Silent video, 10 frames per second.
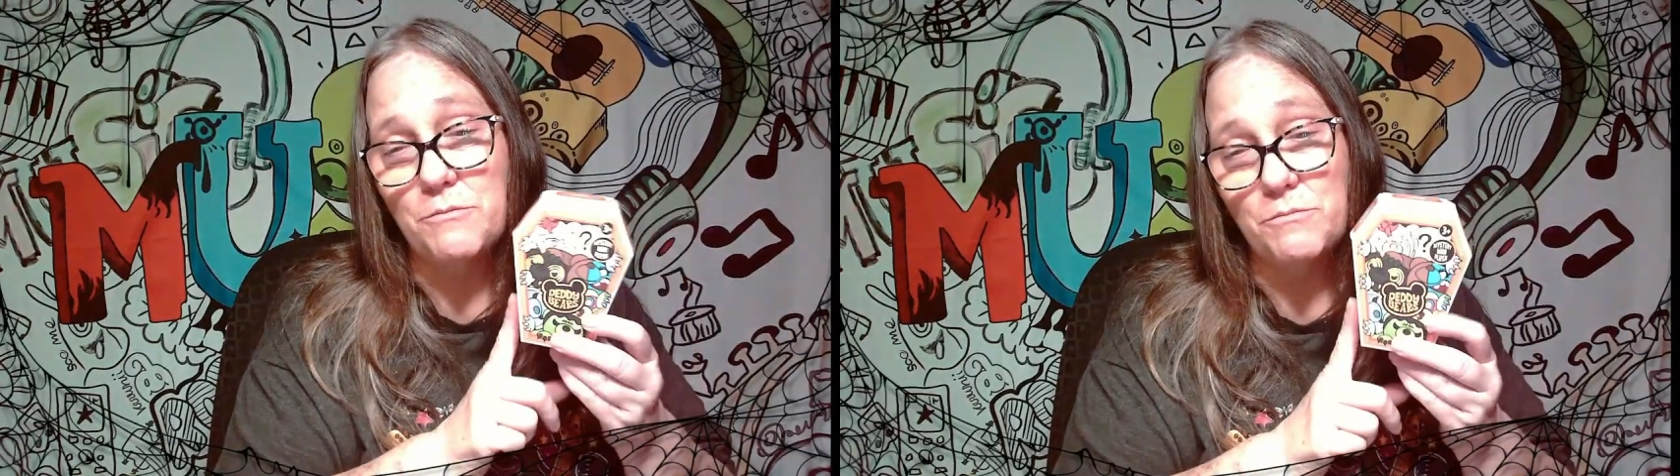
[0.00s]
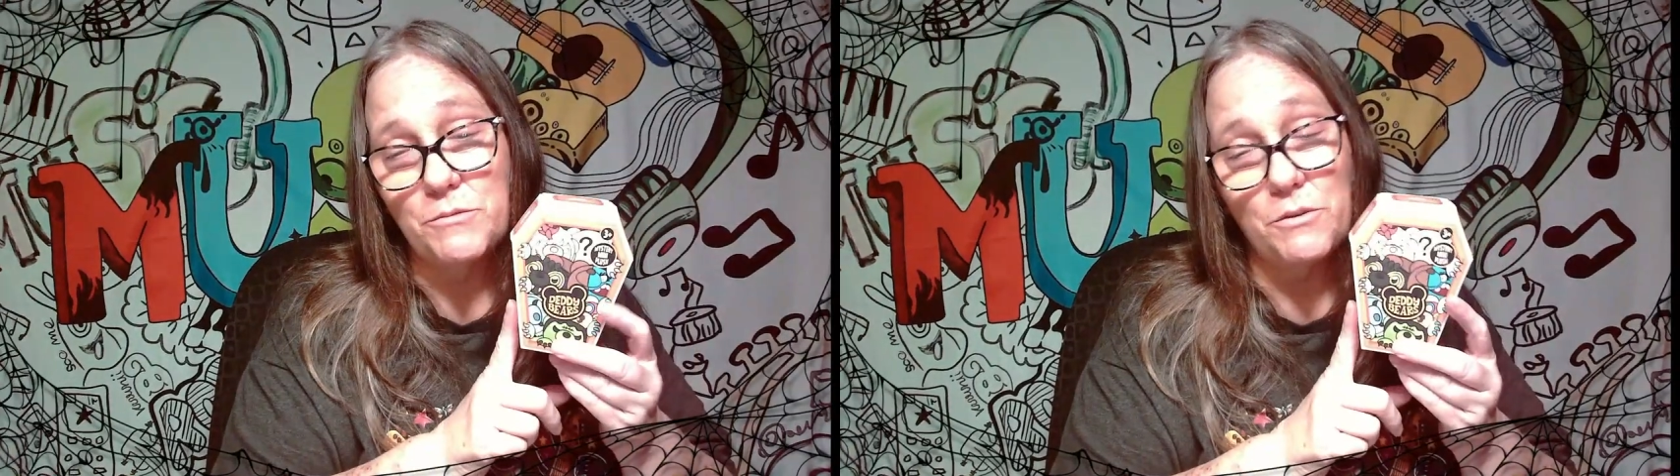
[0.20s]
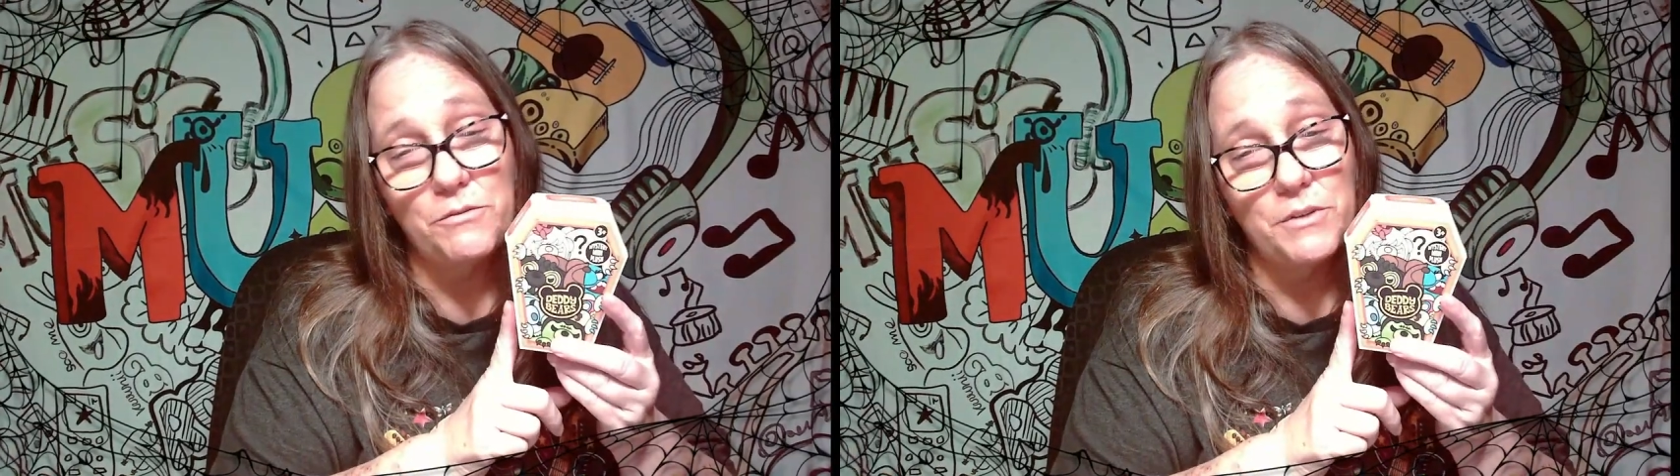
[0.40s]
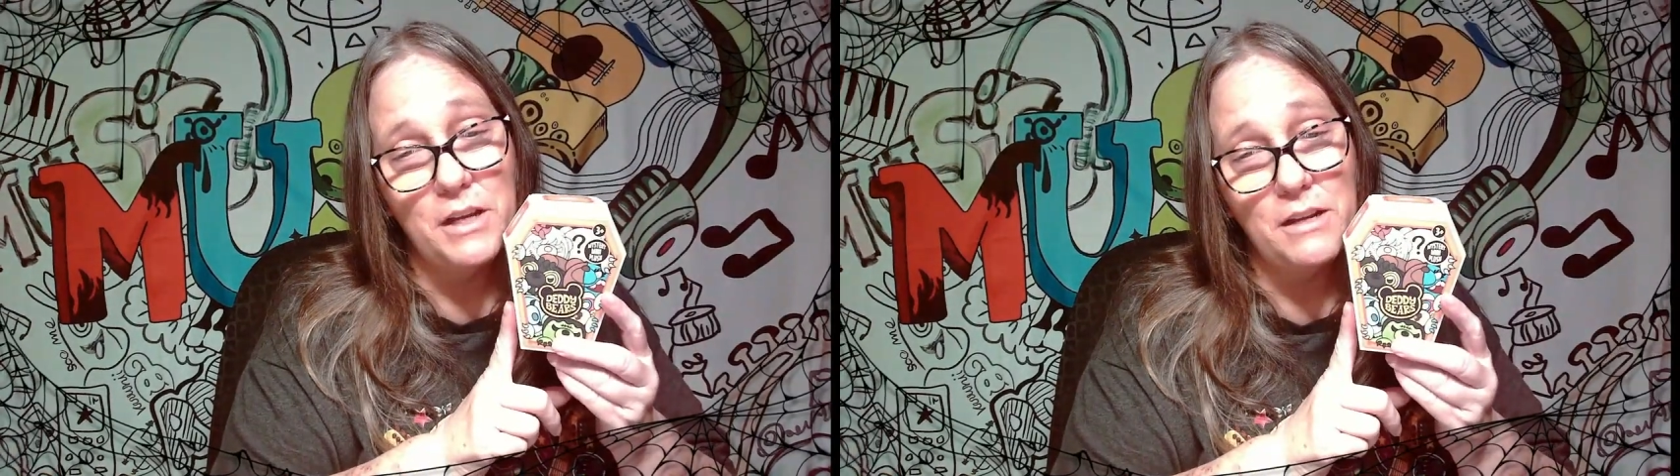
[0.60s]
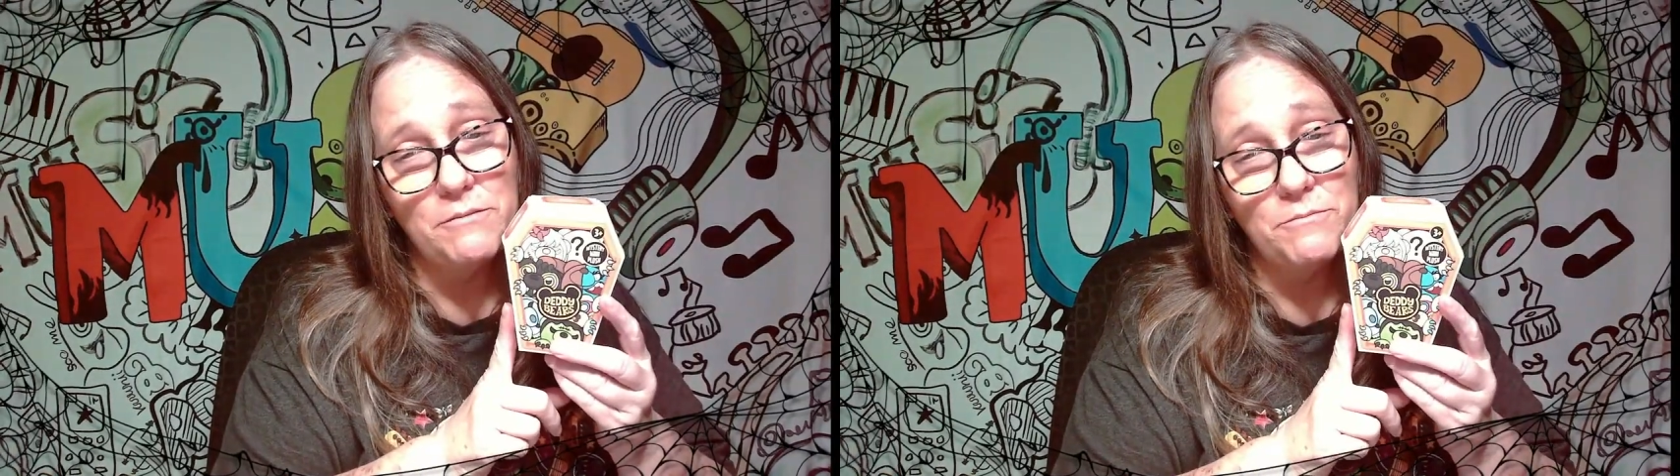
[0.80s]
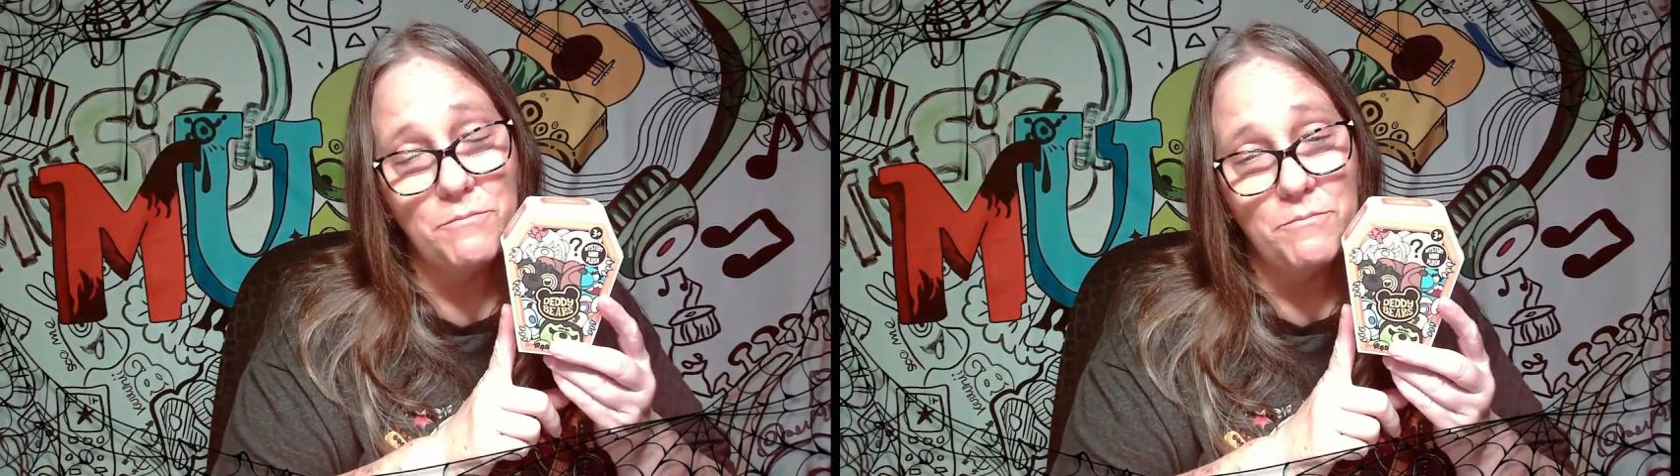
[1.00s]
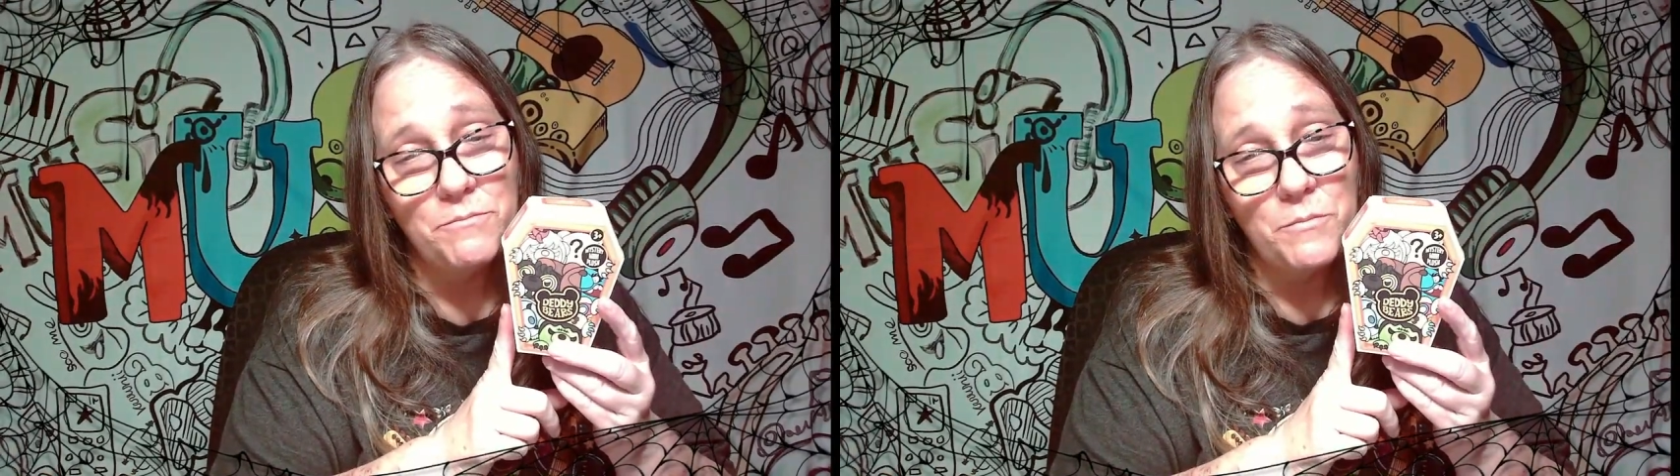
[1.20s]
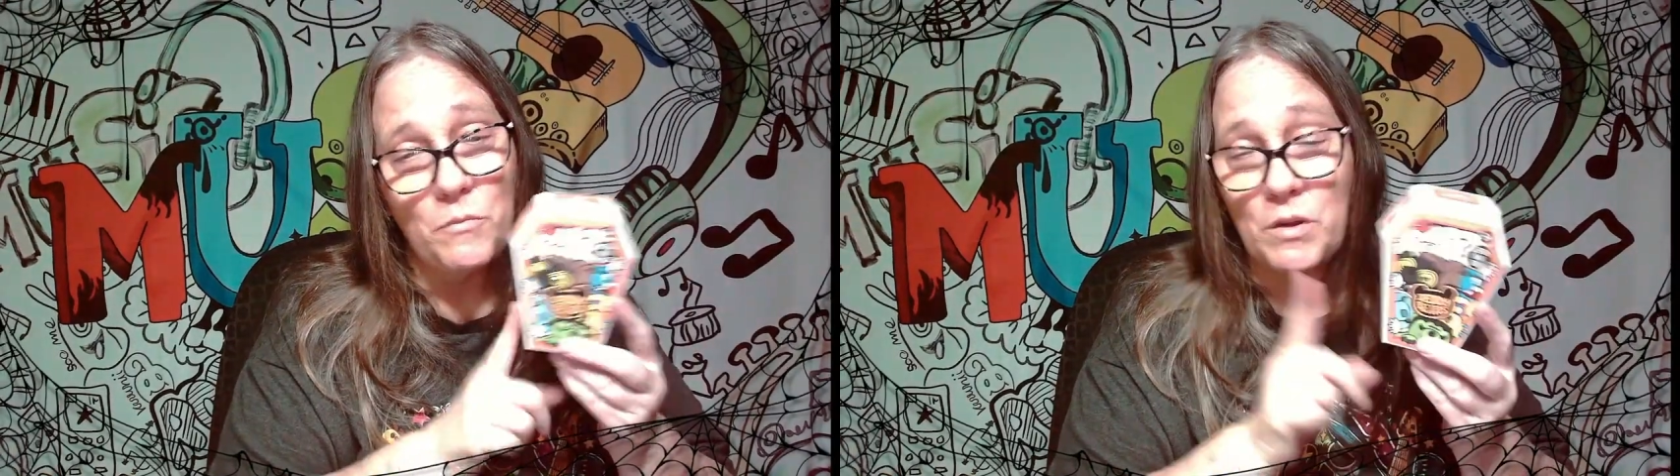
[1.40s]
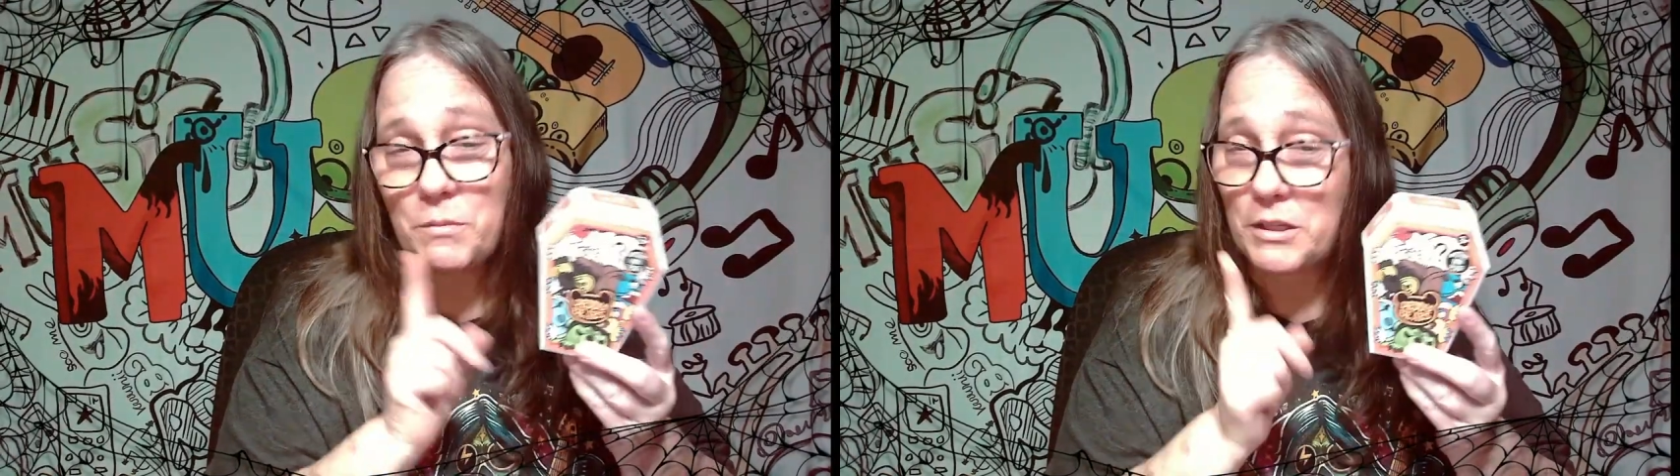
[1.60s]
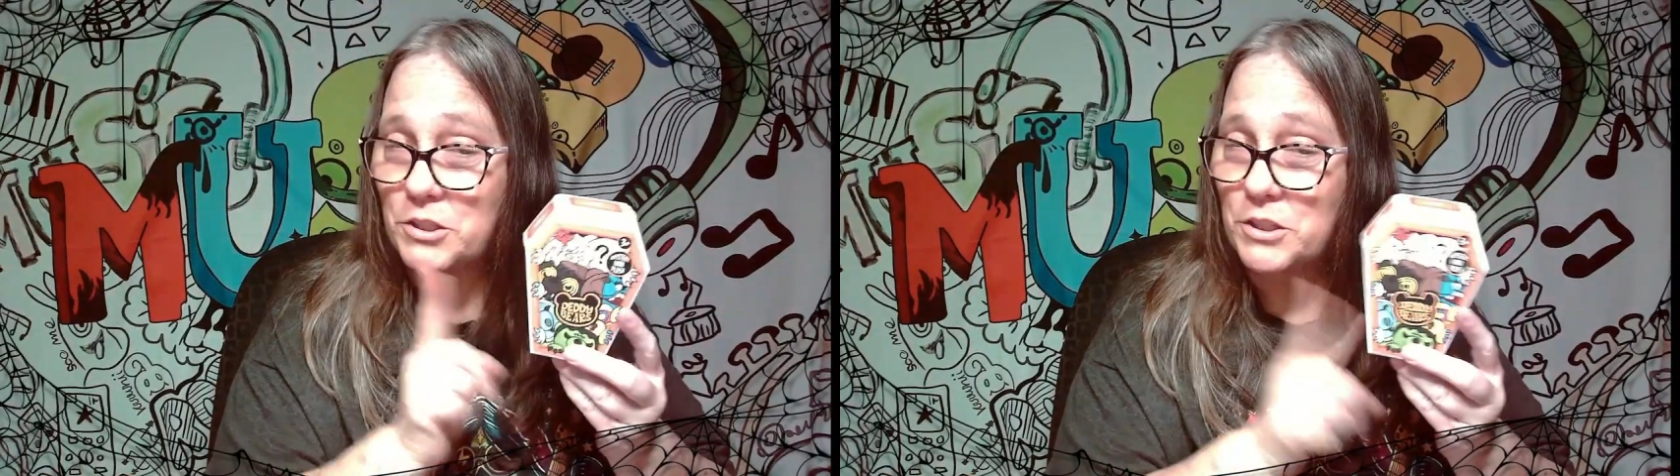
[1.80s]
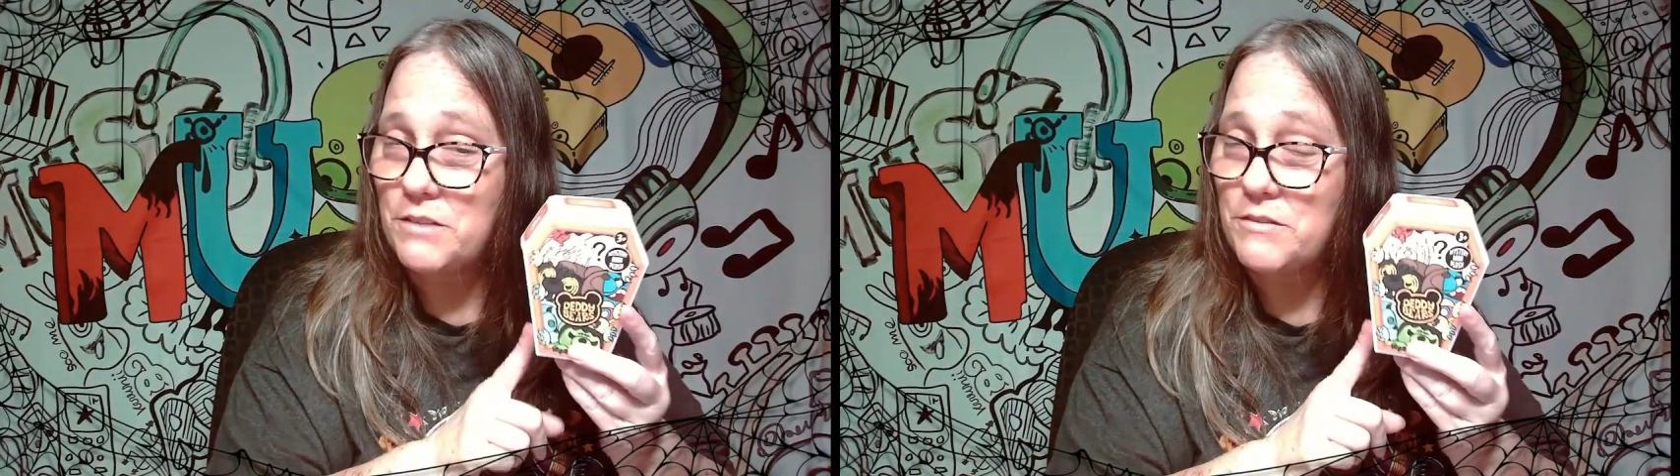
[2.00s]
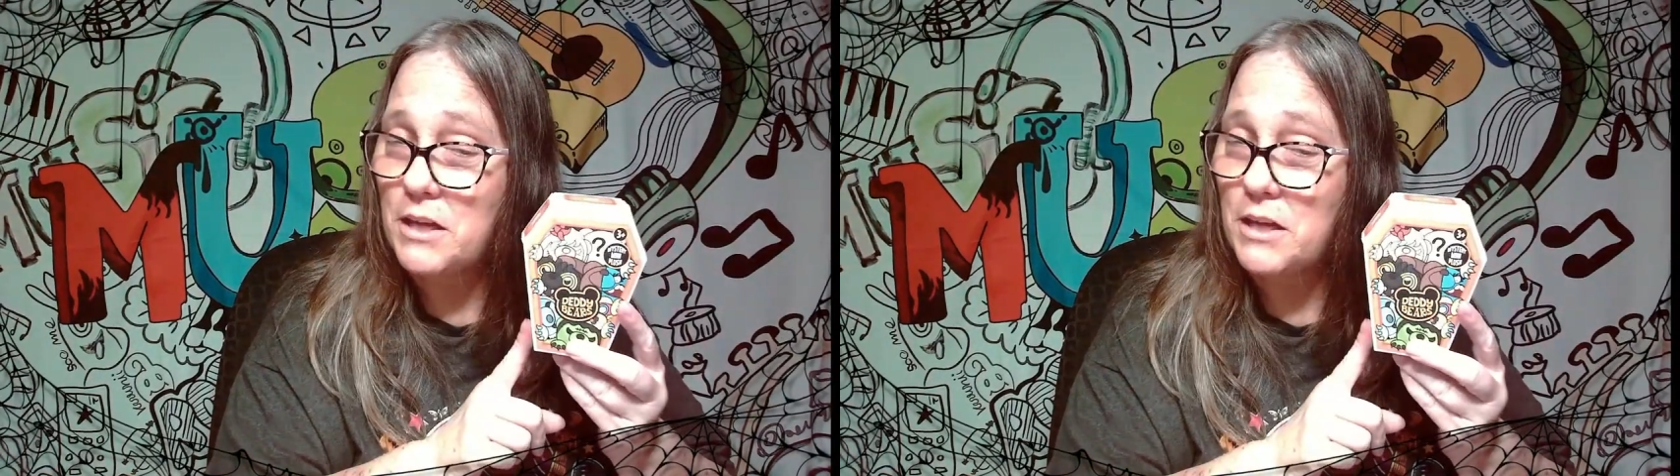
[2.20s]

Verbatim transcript: don't forget, make sure you leave that